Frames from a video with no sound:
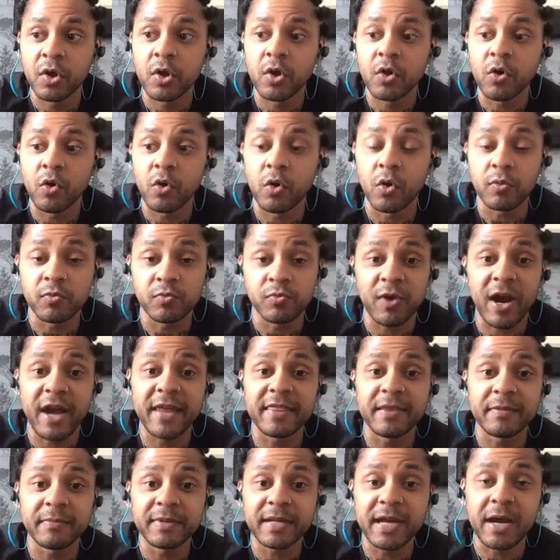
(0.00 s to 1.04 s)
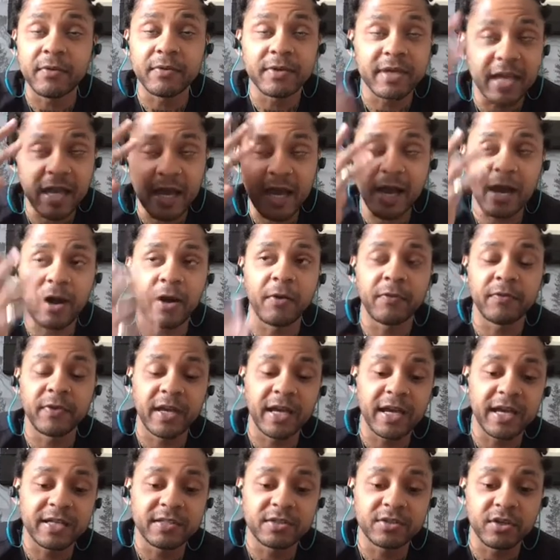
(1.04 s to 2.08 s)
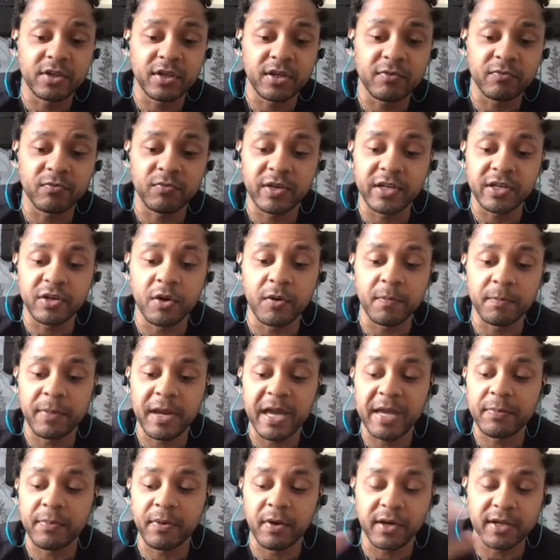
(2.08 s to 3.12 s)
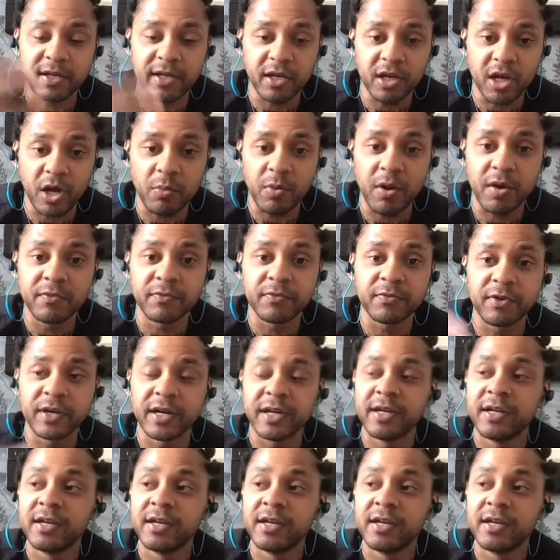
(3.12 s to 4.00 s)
or write them down, get it out of your head so you can read it on paper and then go over it.